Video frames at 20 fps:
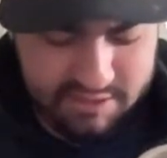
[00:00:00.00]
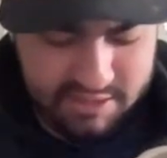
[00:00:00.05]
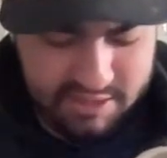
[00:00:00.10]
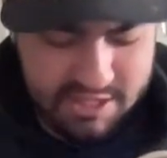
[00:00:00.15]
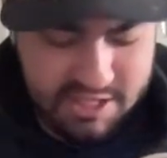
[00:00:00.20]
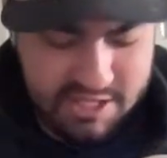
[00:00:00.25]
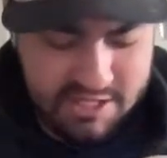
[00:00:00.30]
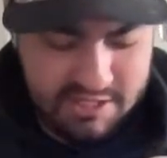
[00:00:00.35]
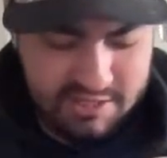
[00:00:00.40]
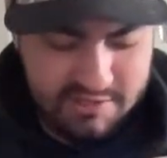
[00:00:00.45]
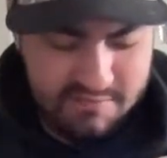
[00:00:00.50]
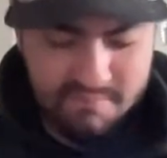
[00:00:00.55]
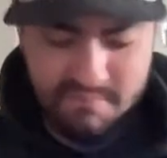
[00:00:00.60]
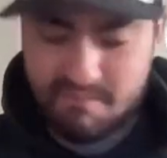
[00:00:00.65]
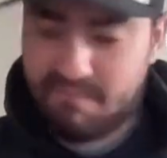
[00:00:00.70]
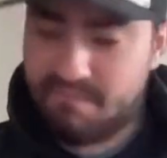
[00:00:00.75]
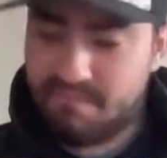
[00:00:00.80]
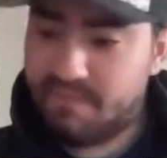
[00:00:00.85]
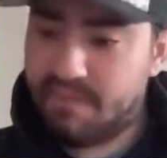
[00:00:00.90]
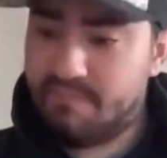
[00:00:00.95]
I think
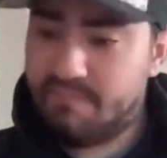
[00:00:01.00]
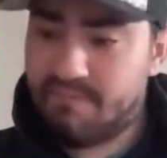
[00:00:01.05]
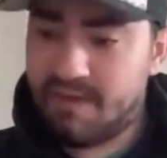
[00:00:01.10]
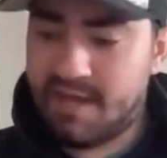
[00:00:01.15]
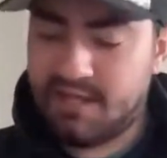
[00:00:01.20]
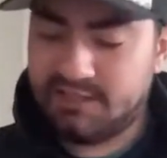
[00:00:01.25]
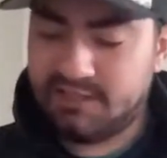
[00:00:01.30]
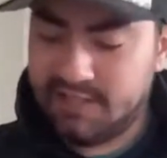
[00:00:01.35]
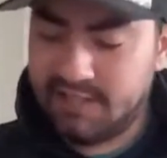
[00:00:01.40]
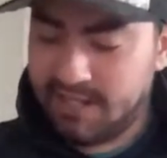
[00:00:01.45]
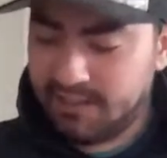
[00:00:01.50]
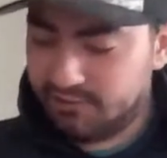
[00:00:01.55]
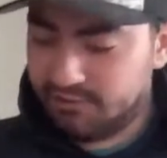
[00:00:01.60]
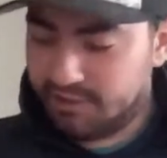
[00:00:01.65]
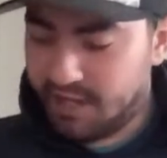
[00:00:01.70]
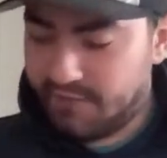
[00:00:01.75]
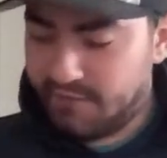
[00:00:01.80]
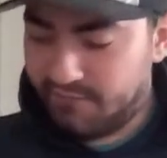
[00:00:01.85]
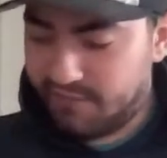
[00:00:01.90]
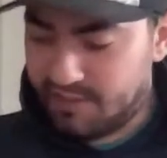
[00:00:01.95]
my
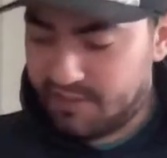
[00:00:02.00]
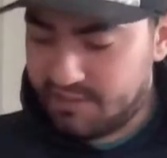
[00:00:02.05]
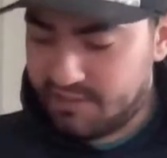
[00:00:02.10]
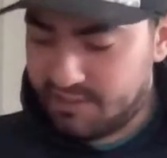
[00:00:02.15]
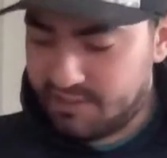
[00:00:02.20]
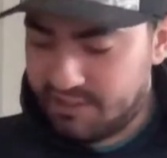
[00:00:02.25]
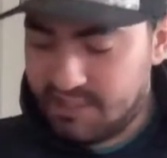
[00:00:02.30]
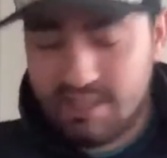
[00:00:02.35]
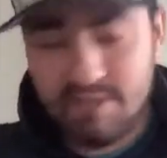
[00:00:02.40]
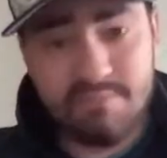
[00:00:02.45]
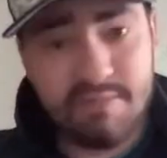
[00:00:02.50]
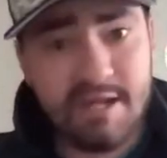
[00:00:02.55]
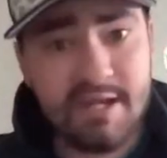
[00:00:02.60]
X-Acto knife is indeed